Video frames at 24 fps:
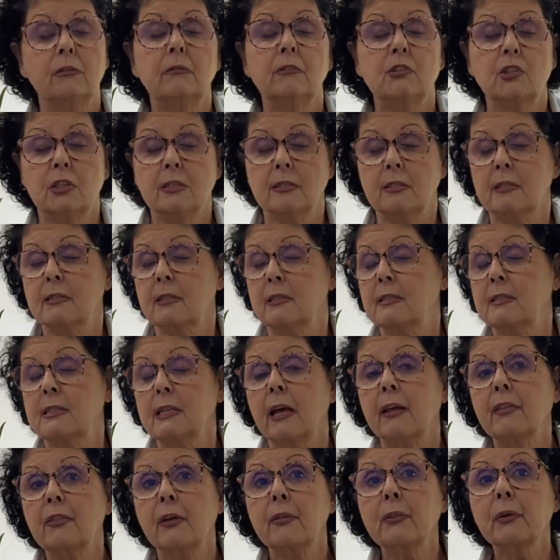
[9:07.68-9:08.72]
Jesus'
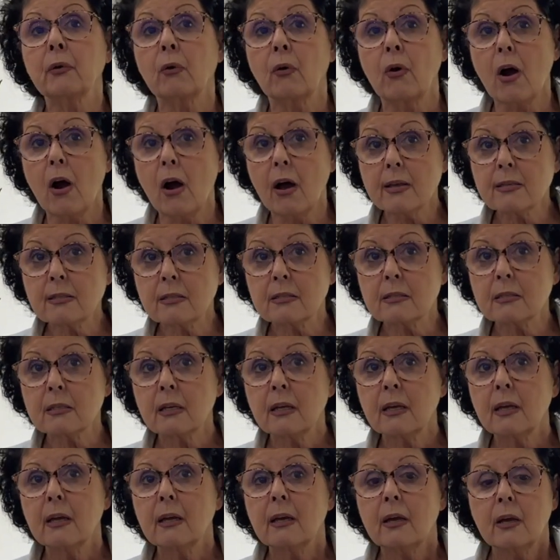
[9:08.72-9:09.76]
death on the cross.
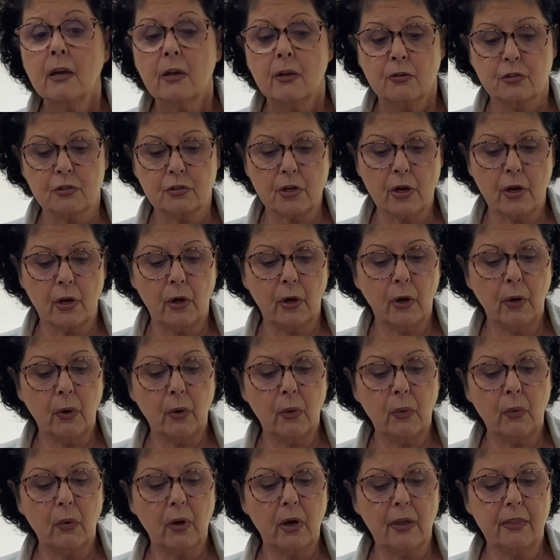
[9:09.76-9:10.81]

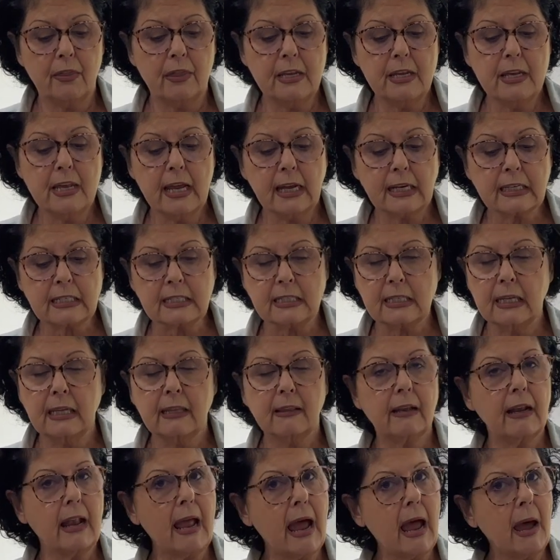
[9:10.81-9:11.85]
So the next thing
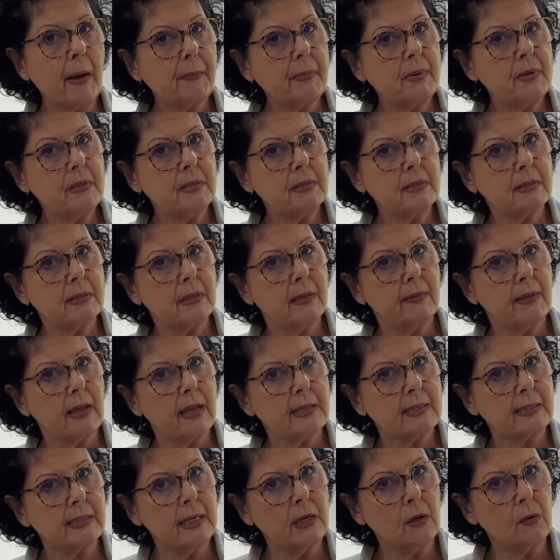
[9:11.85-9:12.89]
that happens in
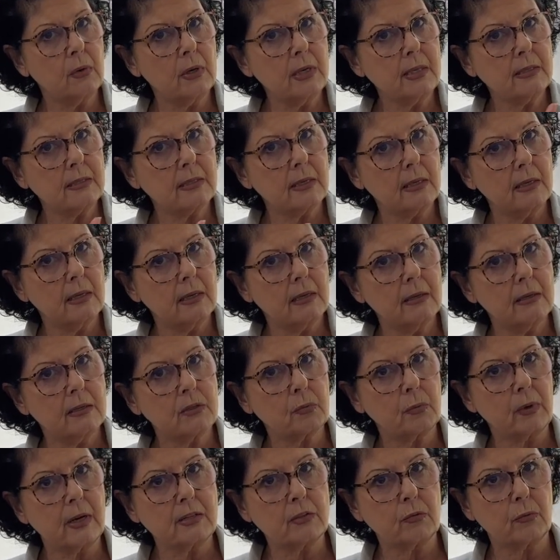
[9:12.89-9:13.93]
that sequence is
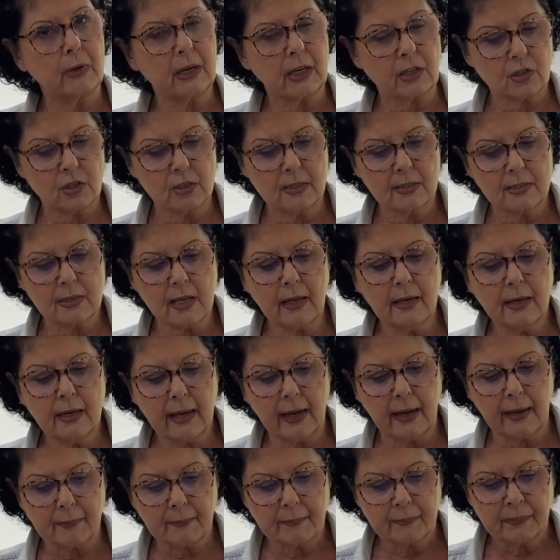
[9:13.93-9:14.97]
Resurrection
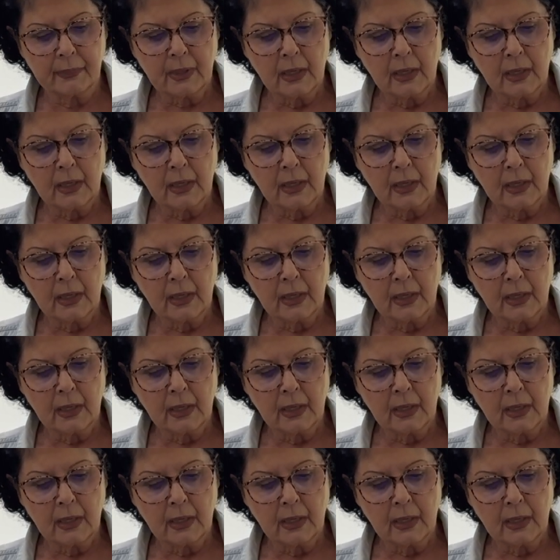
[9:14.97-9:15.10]
Sunday.